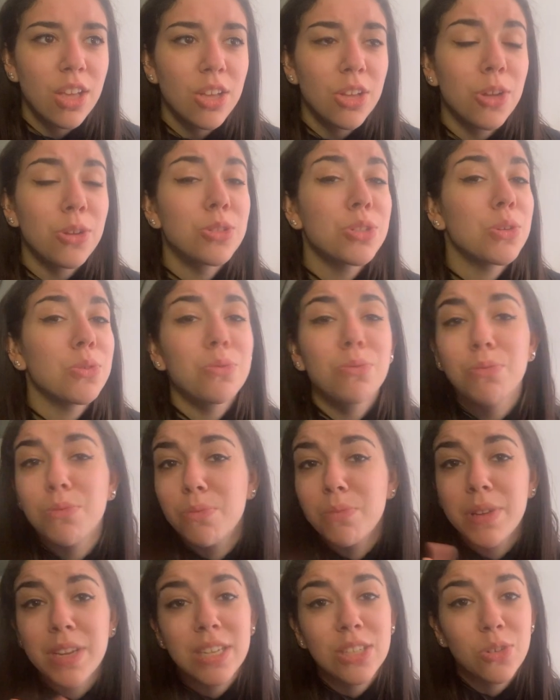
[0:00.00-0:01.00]
Oh, so
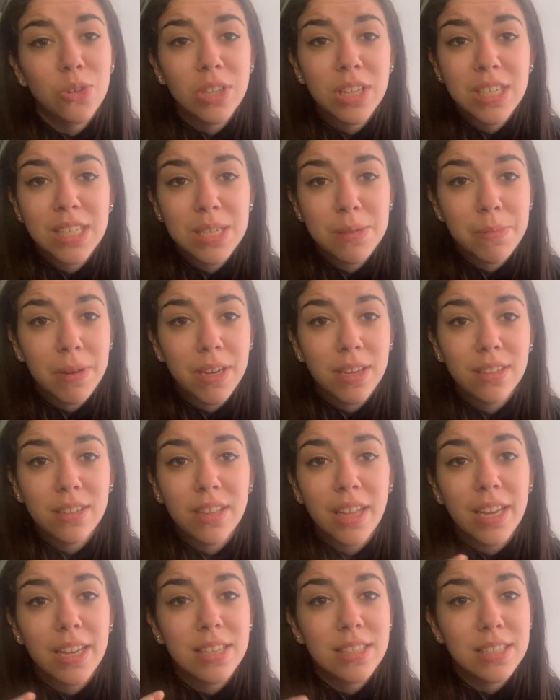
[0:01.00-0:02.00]
we can totally debunk
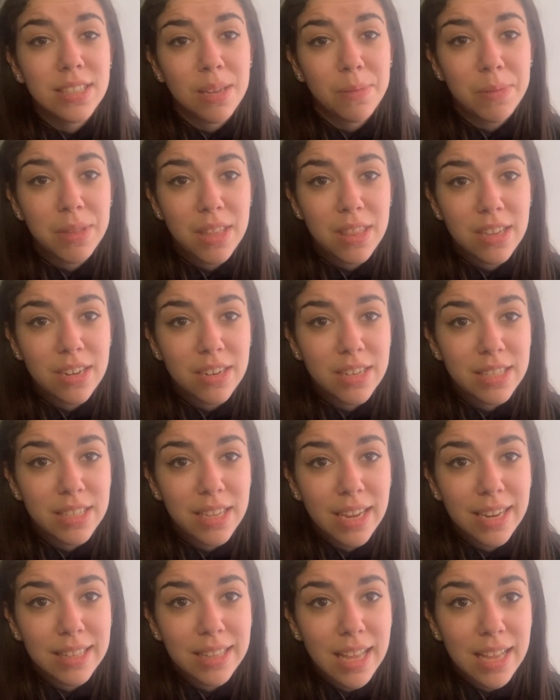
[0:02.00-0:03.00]
like some of the theories I
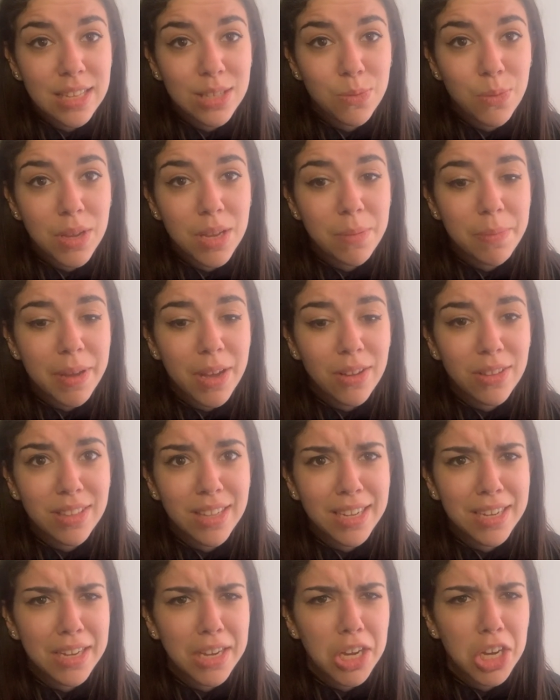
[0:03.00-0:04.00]
had last week about
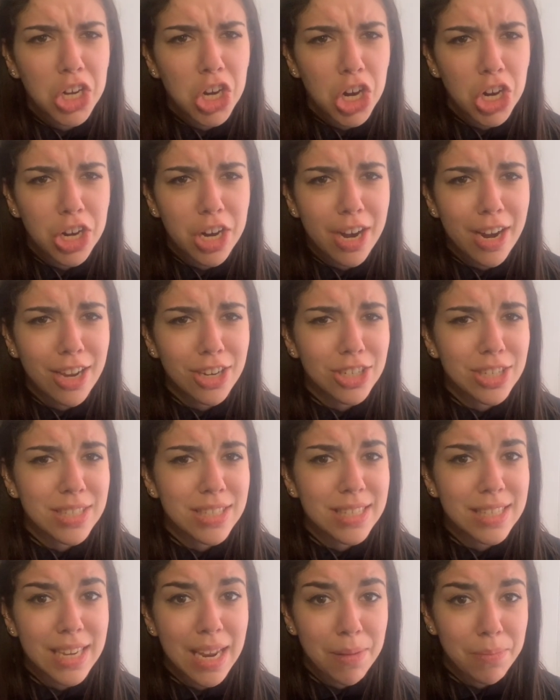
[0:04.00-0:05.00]
like a car crash and
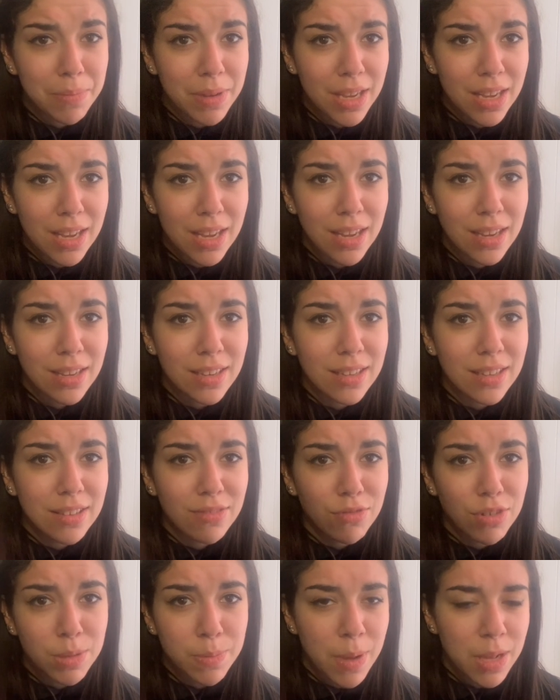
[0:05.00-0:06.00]
Sam being
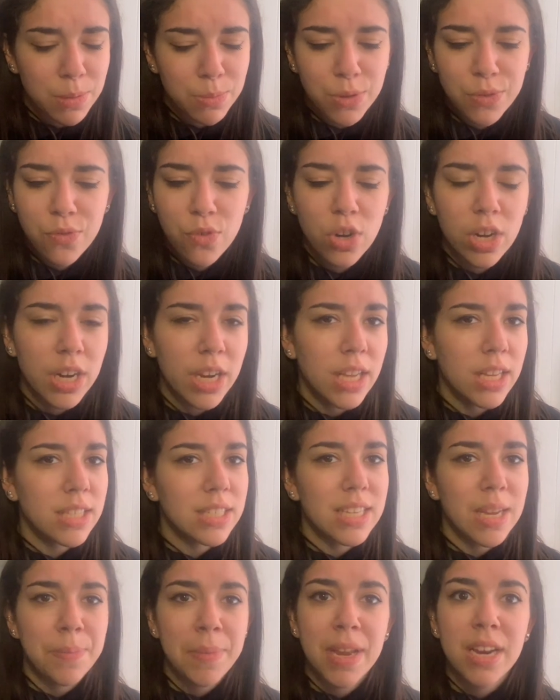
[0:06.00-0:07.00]
responsible for it.
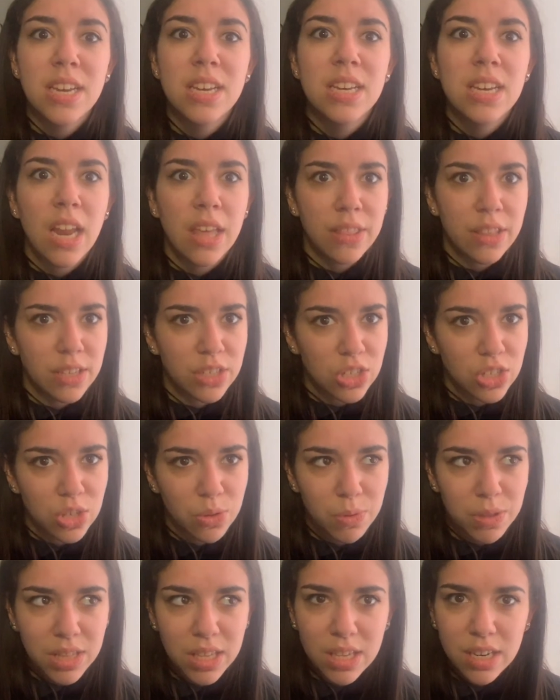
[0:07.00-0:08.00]
Sam had nothing to do
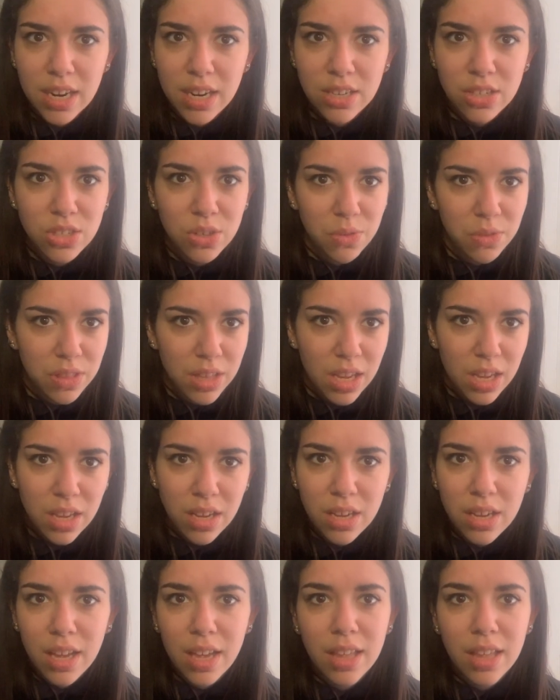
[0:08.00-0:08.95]
with it, I don't think.